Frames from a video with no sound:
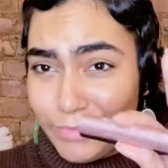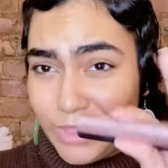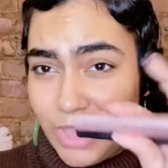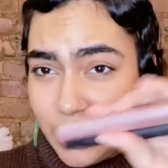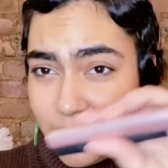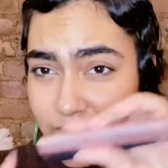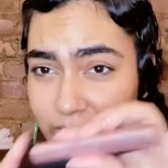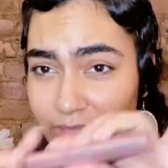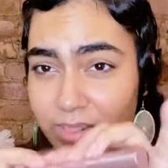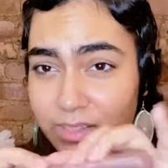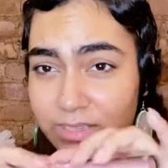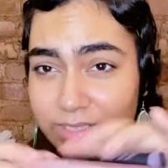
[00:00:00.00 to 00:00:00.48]

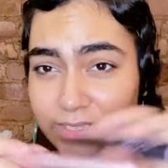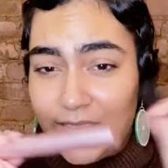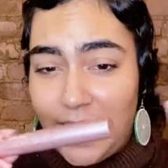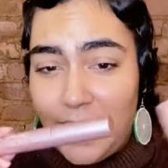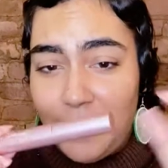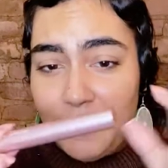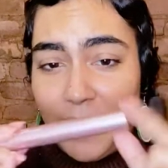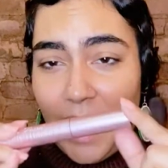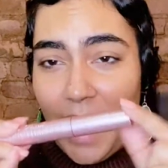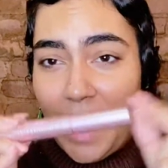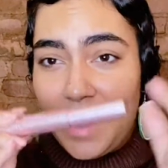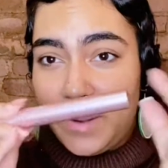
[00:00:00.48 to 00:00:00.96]
in the
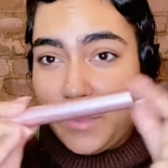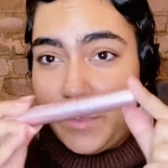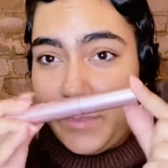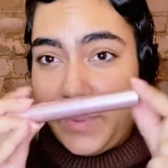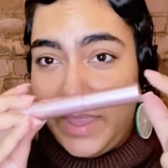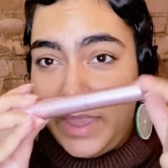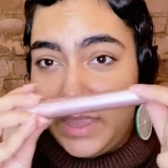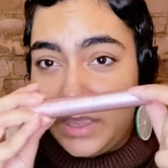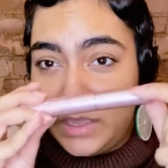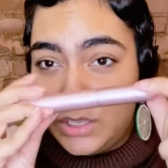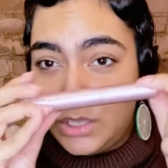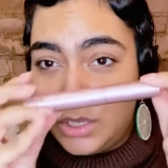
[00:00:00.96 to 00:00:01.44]
same kind of
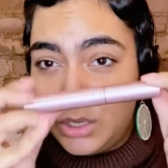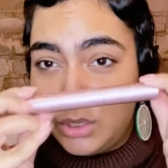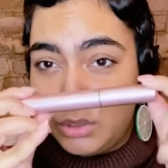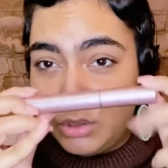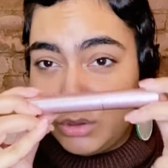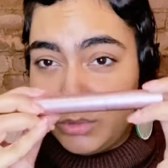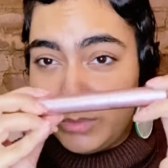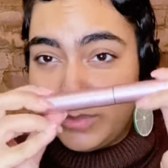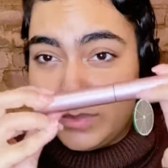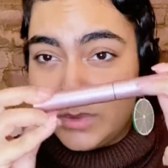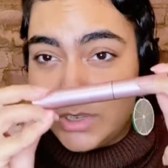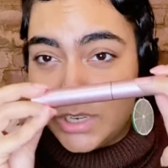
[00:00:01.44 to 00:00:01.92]
pink
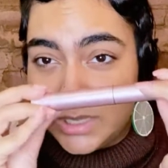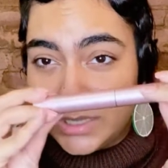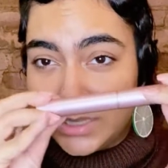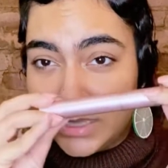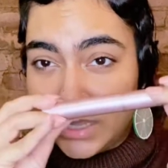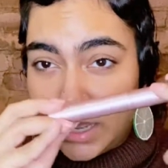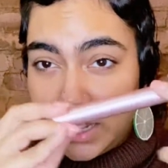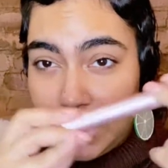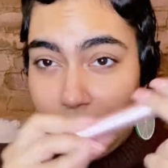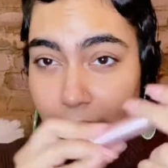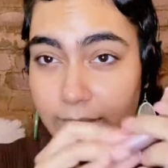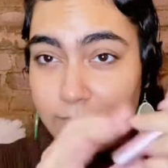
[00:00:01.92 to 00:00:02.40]
tube, just
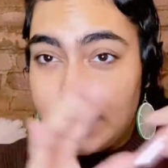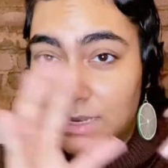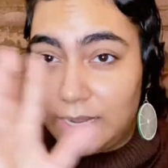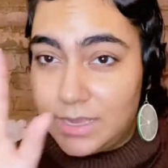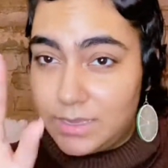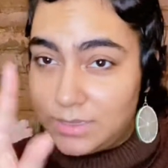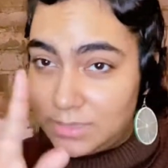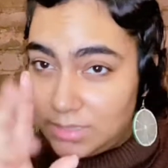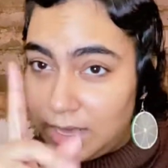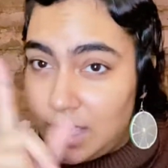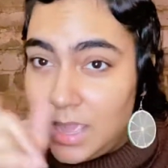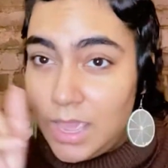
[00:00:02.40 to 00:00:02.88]
looking like
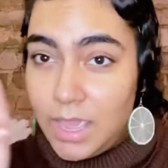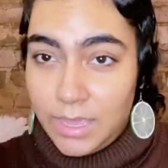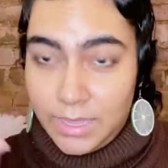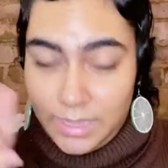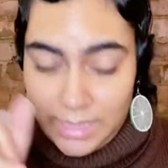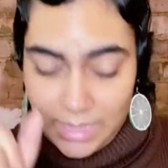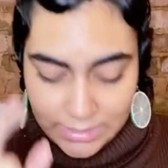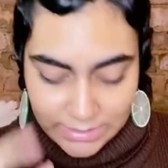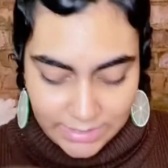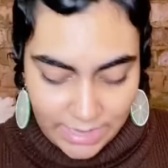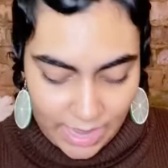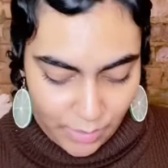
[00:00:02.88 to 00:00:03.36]
this.
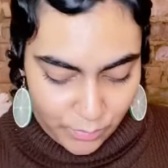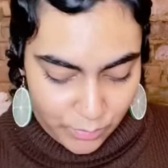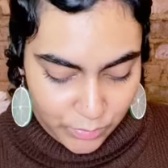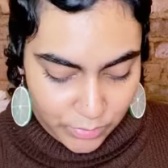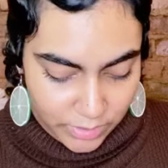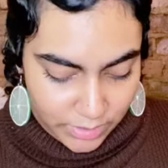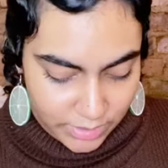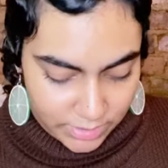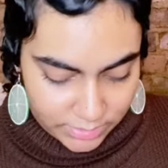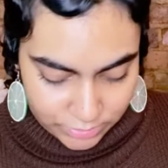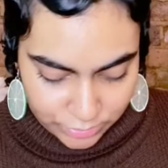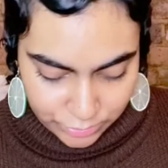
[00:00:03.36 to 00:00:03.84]
Get that one,
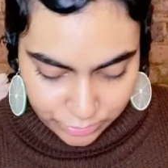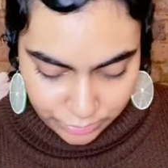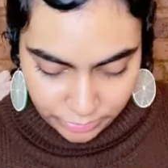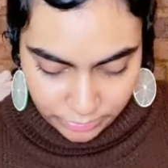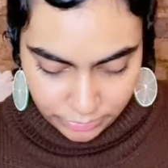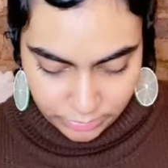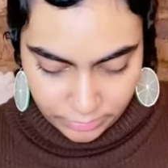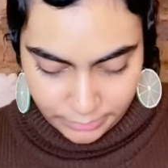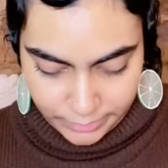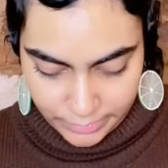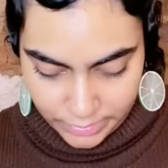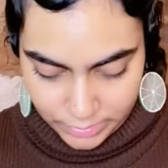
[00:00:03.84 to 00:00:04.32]
cause
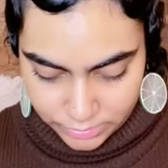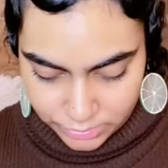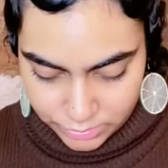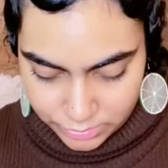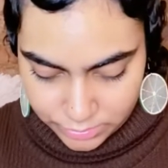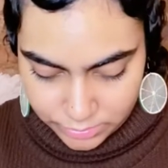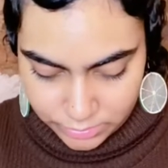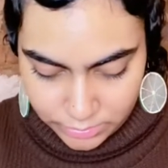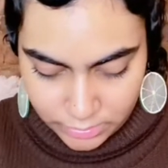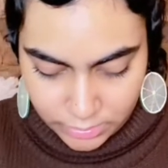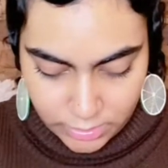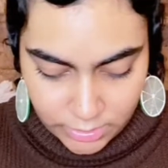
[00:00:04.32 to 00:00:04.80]
girl, bitch,
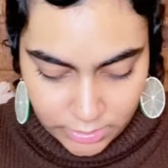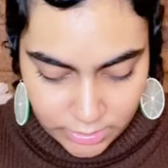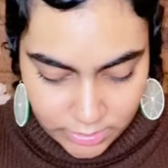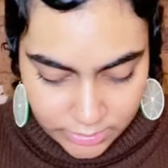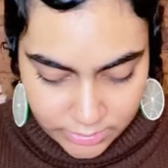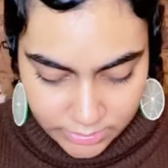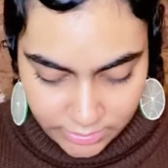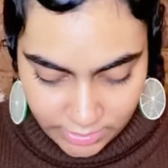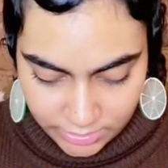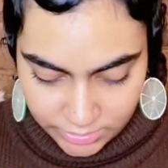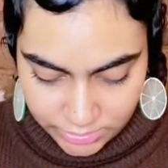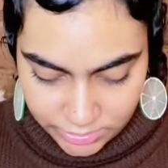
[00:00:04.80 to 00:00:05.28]

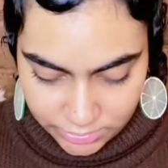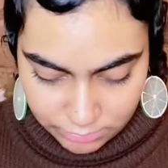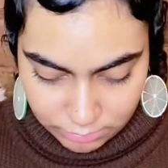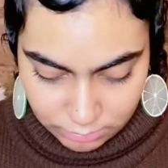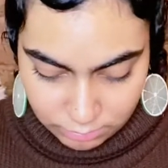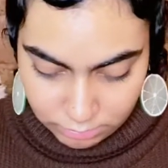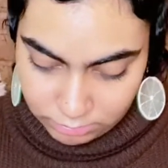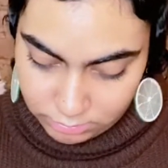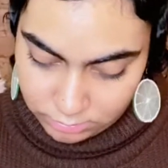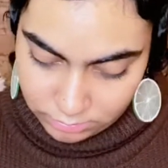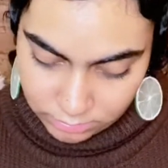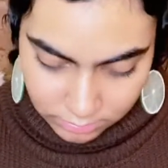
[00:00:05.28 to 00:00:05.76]
that's
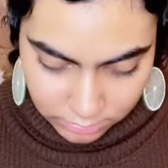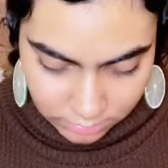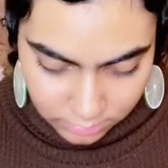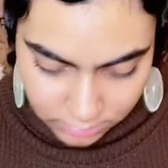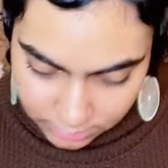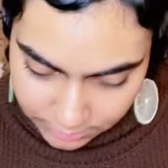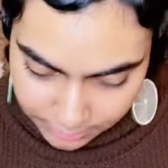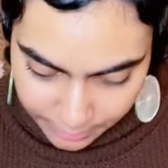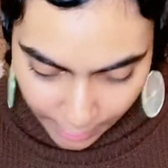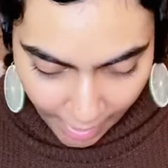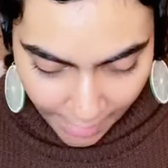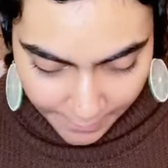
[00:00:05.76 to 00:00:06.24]

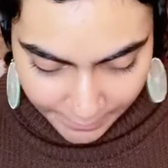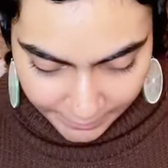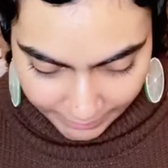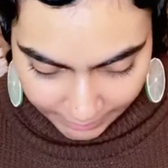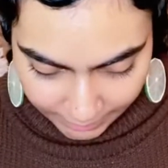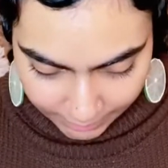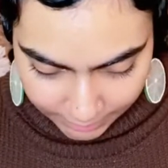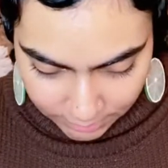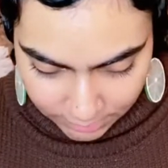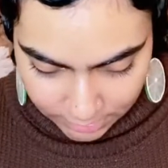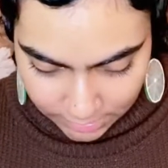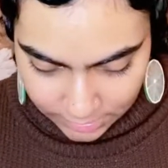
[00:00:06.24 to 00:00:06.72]
popping.
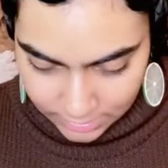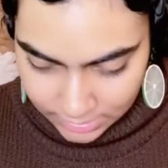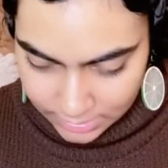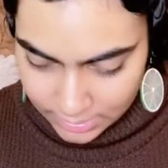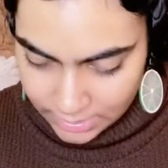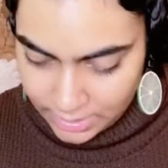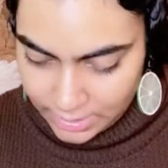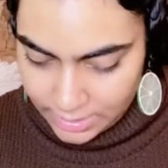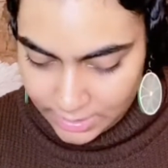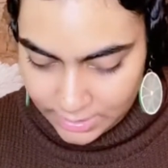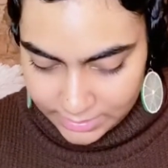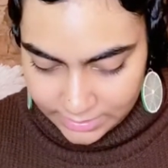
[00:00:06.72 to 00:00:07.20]

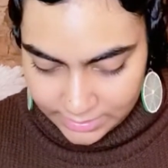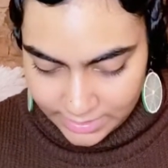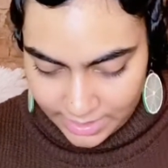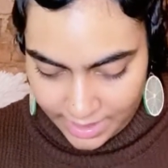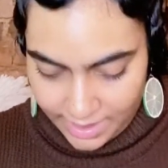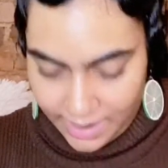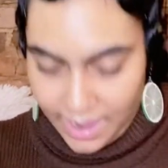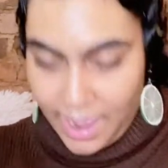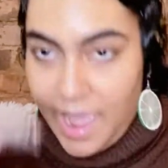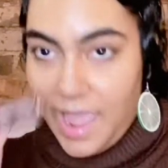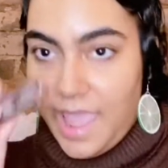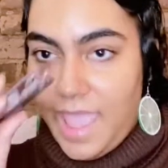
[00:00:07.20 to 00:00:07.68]

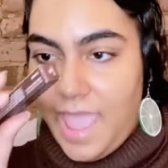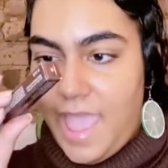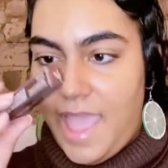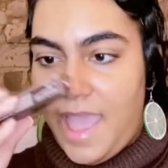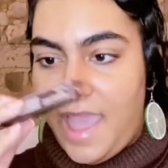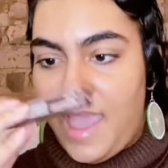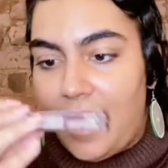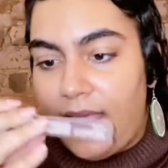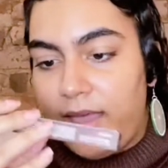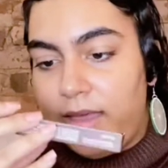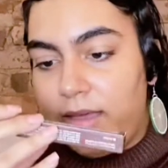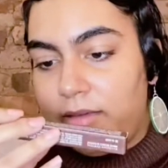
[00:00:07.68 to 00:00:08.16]
Then I
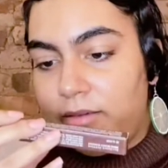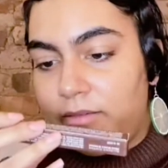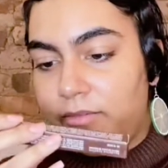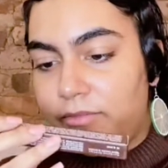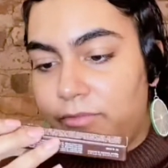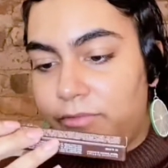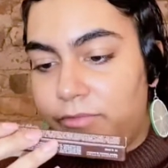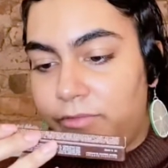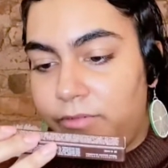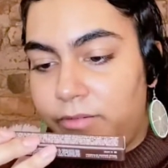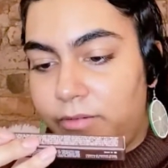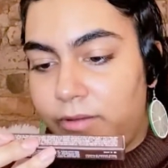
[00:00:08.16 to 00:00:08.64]
have
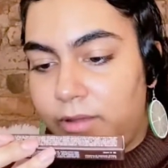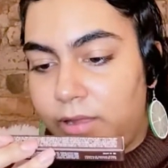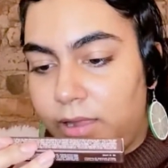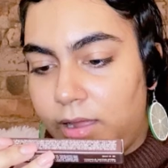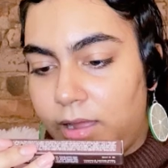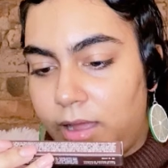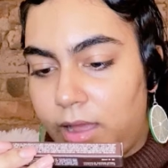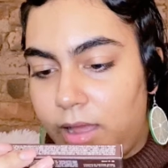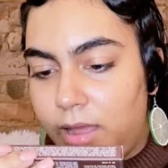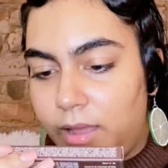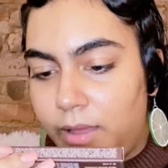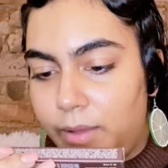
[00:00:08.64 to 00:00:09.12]

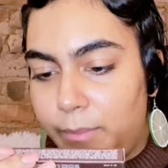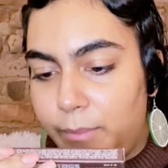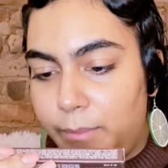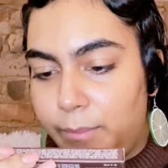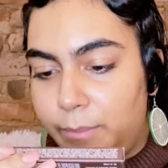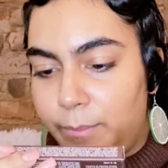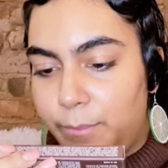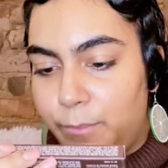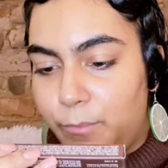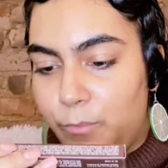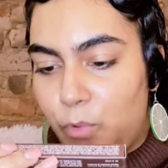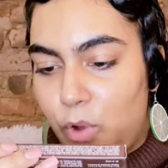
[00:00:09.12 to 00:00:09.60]

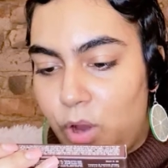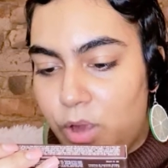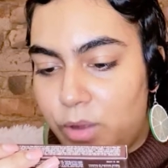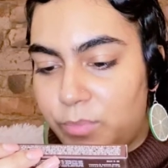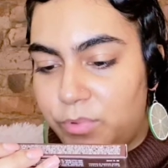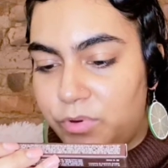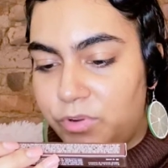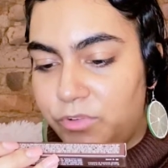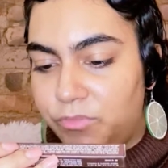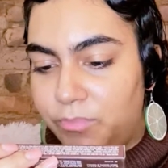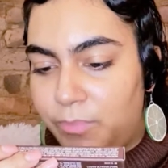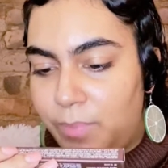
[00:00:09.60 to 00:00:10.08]

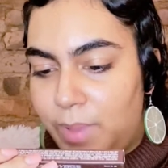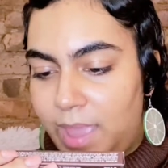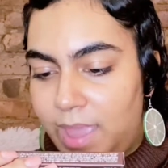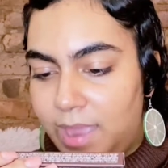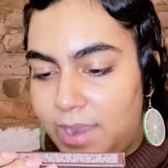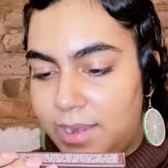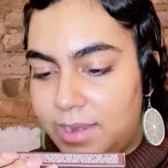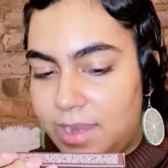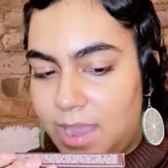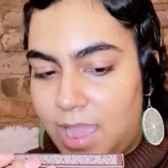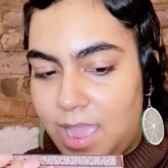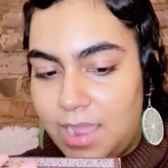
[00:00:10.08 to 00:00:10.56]
waterproof
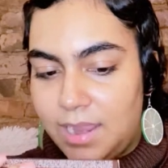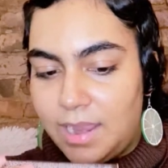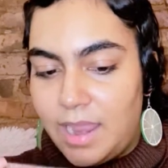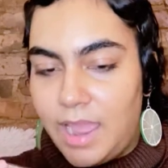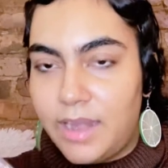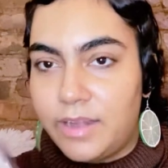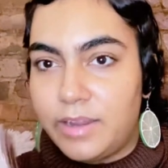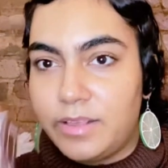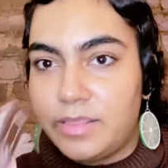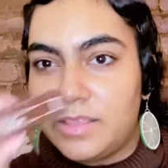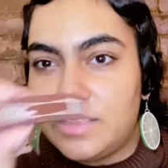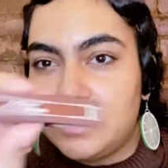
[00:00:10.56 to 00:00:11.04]
pen
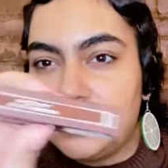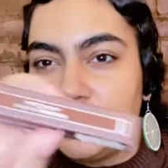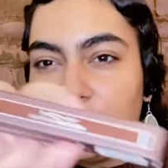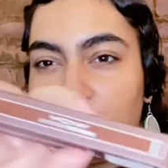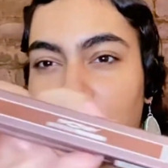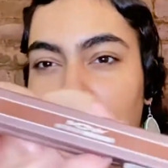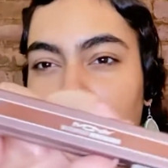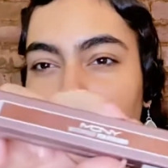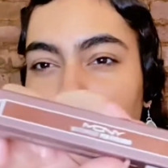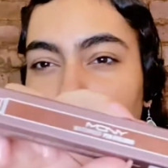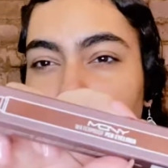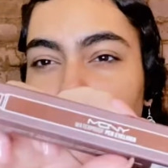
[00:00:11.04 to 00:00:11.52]
eyeliner. This
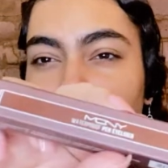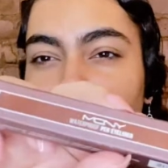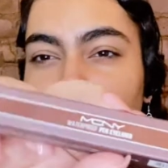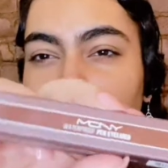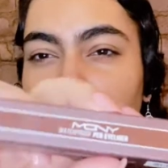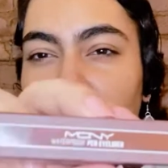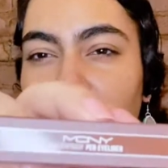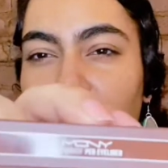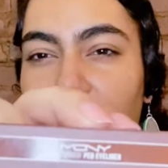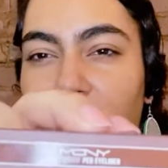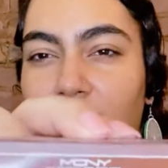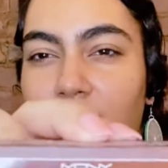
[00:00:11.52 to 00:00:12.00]
one,
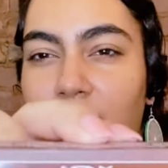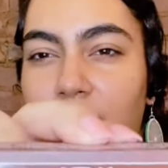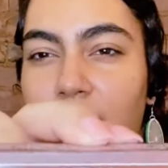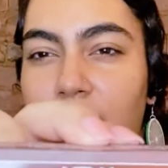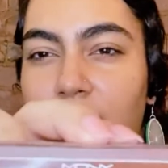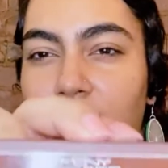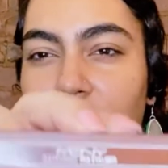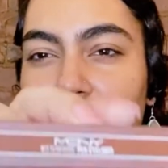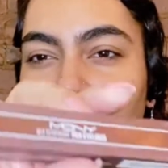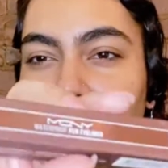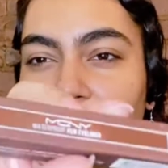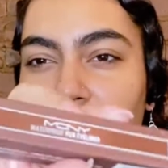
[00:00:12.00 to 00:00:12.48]

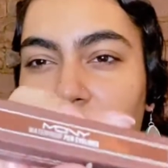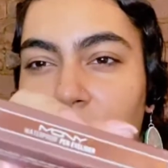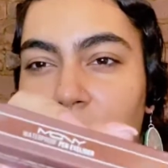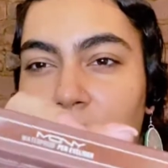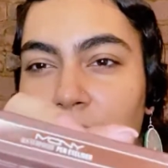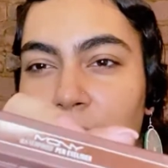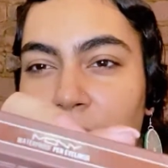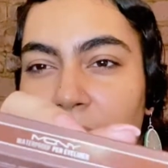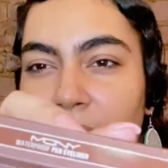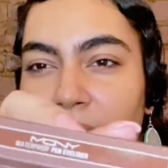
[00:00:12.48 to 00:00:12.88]
I